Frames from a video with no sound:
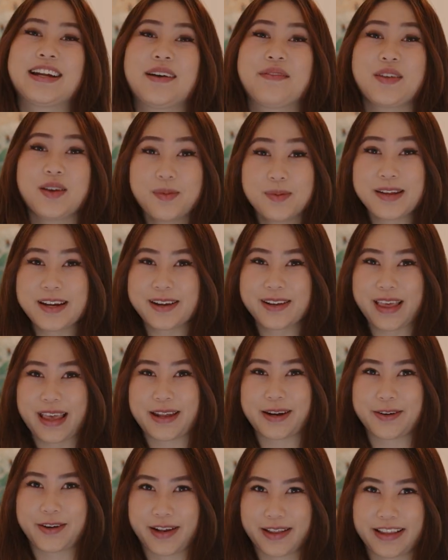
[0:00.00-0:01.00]
Now, if you've been on the
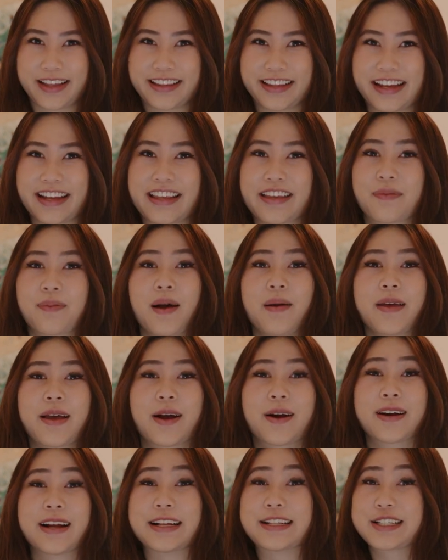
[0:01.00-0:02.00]
internet lately, you've probably
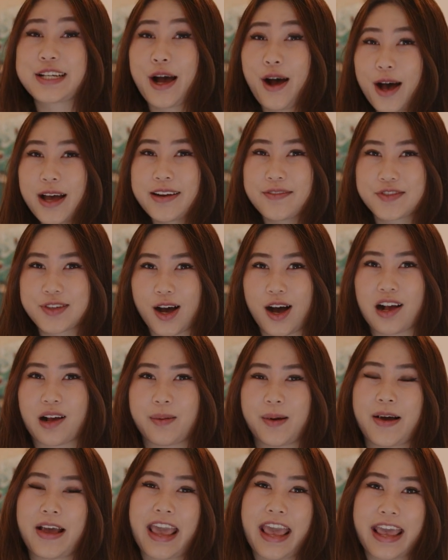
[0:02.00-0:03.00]
heard a ton of talk
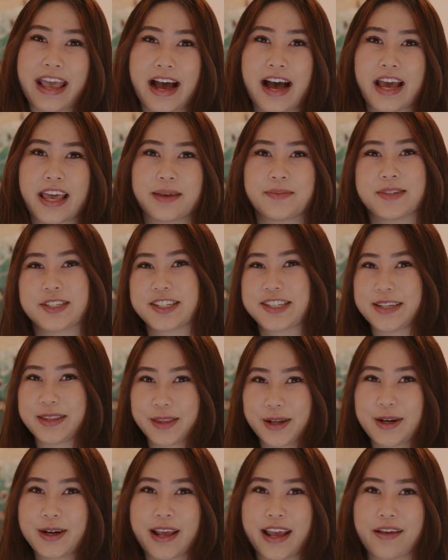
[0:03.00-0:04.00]
about AI and
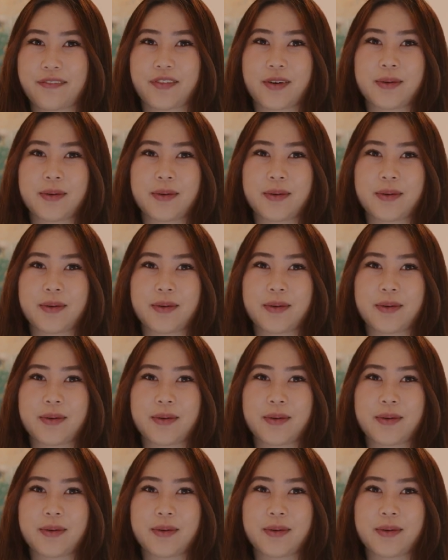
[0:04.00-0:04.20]
machine learning,